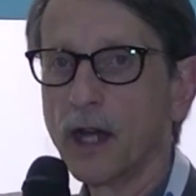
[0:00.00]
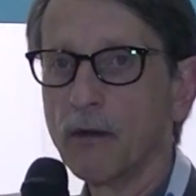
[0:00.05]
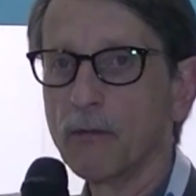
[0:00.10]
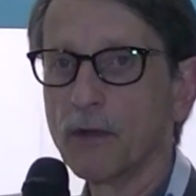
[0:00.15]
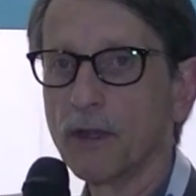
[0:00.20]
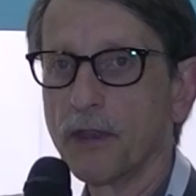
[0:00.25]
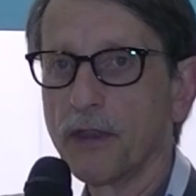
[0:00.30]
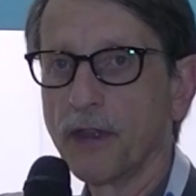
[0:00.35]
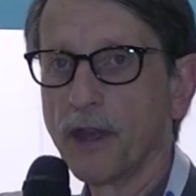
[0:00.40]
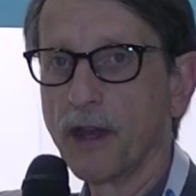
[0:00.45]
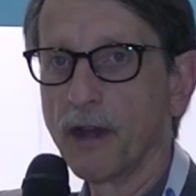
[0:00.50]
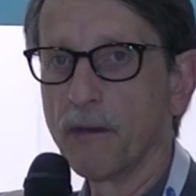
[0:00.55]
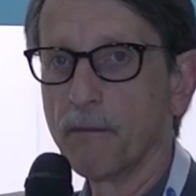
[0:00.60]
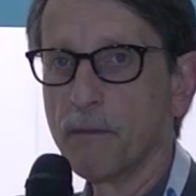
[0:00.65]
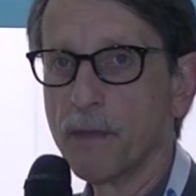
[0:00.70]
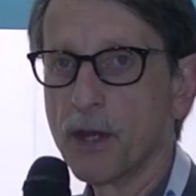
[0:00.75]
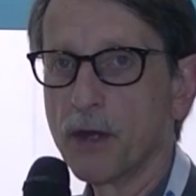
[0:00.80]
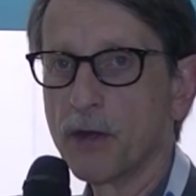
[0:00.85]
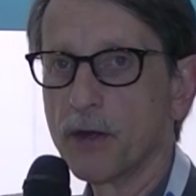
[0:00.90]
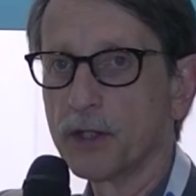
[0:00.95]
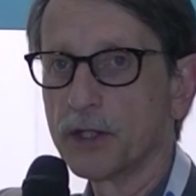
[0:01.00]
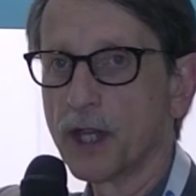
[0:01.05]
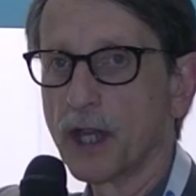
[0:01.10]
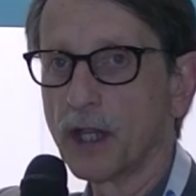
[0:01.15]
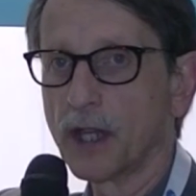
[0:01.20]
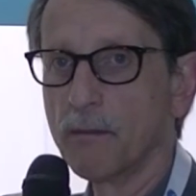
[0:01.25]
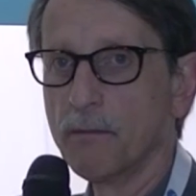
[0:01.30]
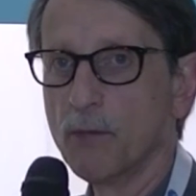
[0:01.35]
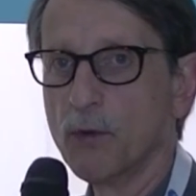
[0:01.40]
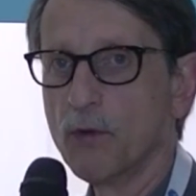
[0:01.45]
with mirrors
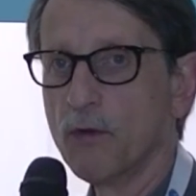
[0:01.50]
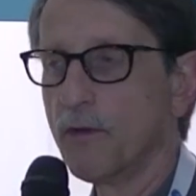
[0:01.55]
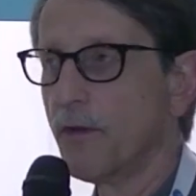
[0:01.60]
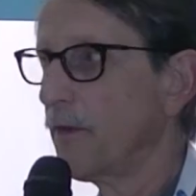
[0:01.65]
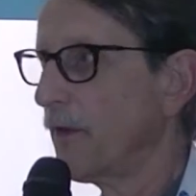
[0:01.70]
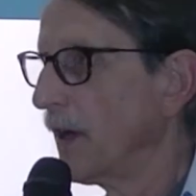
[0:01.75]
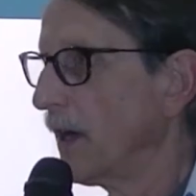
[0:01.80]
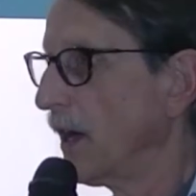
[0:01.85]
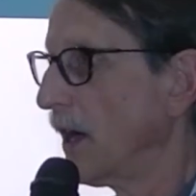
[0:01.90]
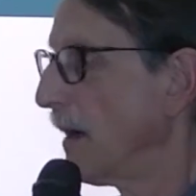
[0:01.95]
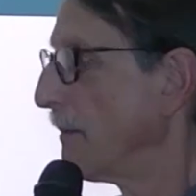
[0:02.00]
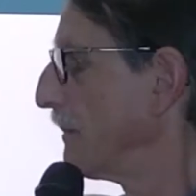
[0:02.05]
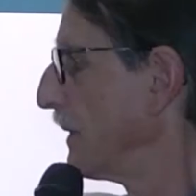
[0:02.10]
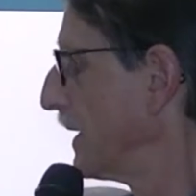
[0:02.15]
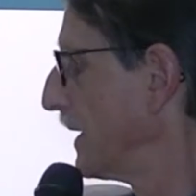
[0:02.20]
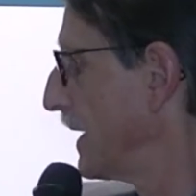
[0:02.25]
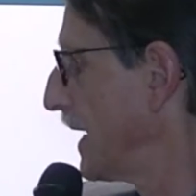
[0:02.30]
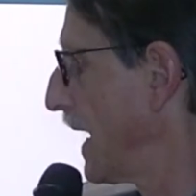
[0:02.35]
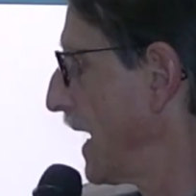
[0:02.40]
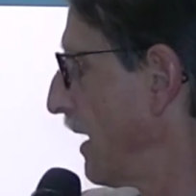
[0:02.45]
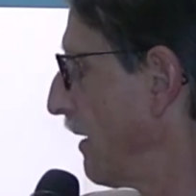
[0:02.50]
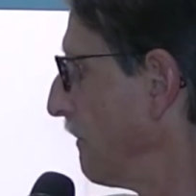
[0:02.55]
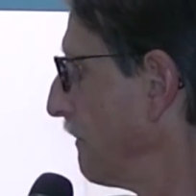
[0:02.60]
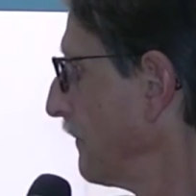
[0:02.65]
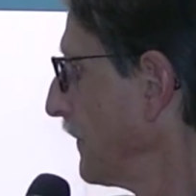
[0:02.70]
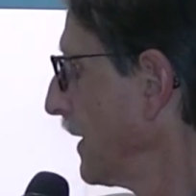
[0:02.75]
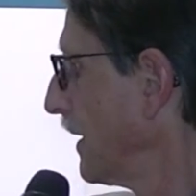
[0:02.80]
that can move up and down.